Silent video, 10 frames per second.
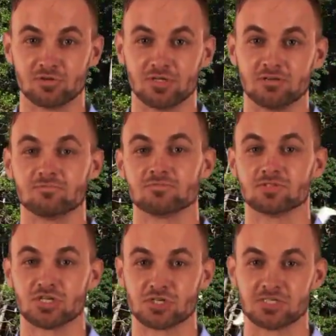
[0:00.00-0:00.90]
The
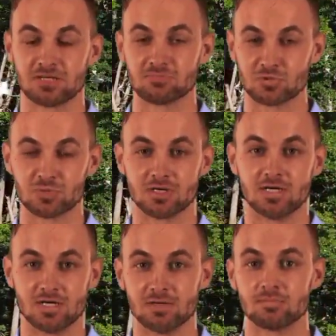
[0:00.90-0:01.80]
hypothesis should be
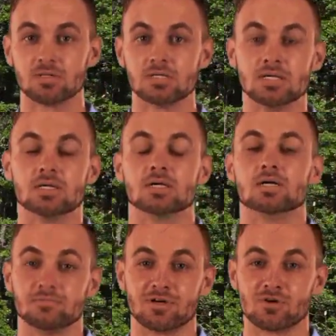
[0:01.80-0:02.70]
based on
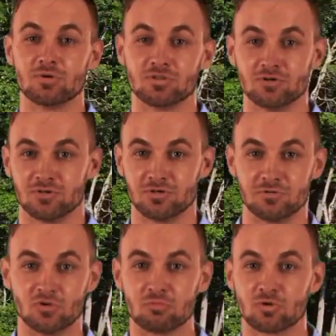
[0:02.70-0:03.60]
prior
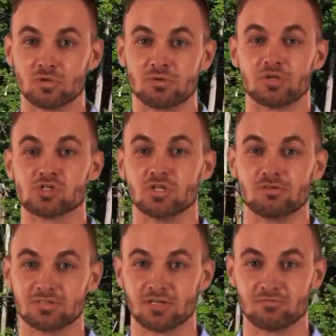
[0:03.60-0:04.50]
knowledge and should
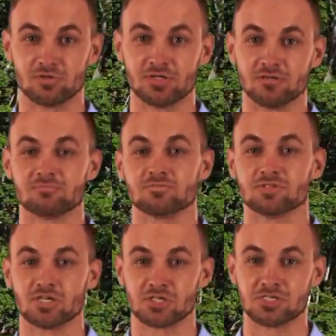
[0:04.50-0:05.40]
be testable through
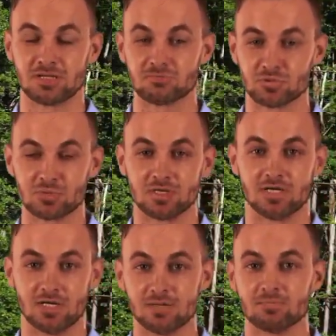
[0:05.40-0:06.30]

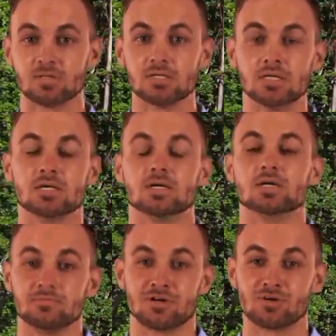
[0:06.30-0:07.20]
experimentation.
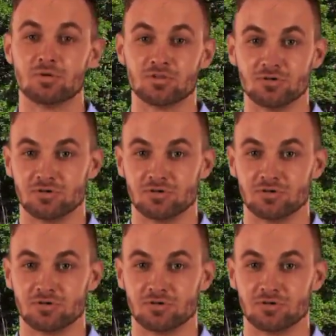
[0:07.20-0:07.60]
A good